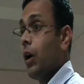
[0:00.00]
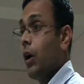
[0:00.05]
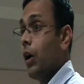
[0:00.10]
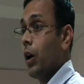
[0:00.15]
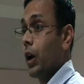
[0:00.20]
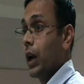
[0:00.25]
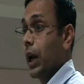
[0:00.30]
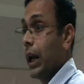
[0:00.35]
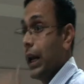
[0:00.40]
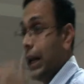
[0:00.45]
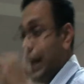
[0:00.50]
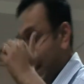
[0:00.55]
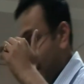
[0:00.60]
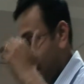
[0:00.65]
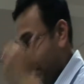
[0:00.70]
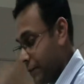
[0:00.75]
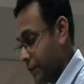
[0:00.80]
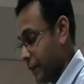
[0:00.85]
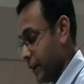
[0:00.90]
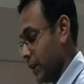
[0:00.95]
or an
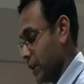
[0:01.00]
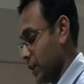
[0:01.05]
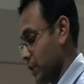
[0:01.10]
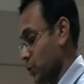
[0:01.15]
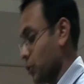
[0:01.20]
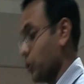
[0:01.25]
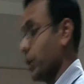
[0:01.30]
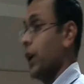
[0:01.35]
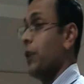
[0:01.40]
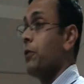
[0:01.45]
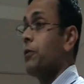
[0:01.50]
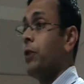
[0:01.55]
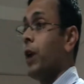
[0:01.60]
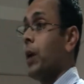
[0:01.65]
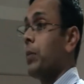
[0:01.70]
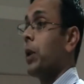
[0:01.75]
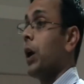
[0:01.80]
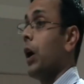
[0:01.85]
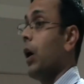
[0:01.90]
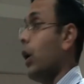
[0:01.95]
effort to
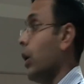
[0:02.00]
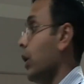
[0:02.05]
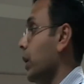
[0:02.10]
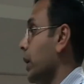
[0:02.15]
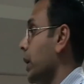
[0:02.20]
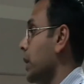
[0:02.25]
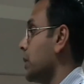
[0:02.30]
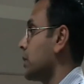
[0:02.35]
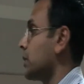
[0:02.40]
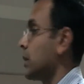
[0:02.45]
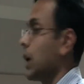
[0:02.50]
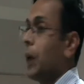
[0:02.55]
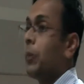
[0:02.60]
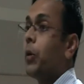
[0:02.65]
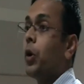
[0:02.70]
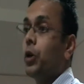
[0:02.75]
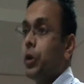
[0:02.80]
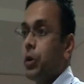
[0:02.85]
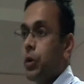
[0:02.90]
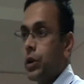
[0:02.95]
inform the audience
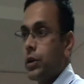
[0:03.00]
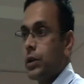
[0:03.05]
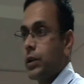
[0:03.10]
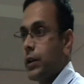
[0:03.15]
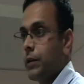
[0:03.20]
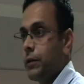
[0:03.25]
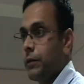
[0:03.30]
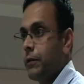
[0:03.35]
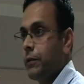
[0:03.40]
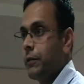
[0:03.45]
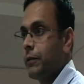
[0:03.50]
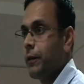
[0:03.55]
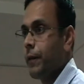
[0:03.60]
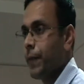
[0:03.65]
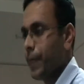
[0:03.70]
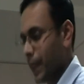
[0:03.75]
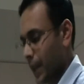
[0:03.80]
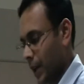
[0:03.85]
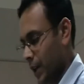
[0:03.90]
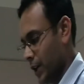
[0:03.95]
about yourself.
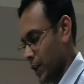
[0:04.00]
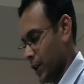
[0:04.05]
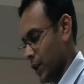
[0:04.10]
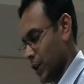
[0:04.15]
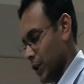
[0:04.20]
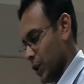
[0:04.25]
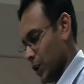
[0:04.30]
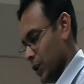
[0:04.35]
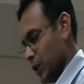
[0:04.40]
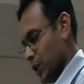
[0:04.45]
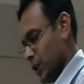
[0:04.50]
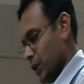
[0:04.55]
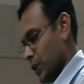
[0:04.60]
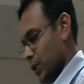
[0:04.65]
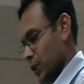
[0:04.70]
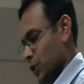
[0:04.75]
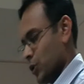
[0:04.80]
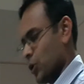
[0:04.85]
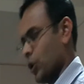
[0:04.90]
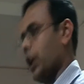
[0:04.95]

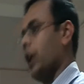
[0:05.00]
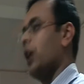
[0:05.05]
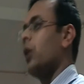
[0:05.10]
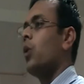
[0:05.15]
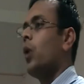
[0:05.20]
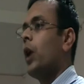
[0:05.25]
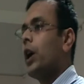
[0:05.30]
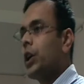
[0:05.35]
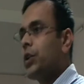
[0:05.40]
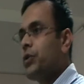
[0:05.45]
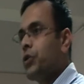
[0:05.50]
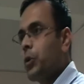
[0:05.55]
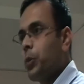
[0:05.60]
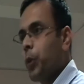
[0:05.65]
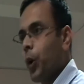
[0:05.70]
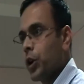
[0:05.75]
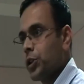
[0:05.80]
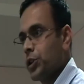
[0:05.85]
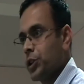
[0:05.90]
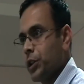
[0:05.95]
So there are quite a few
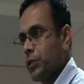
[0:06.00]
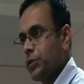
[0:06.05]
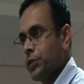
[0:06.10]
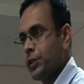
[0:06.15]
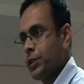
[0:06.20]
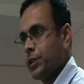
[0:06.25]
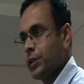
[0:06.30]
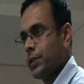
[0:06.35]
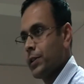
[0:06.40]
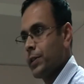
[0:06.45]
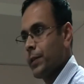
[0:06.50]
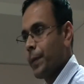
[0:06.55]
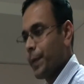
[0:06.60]
positives.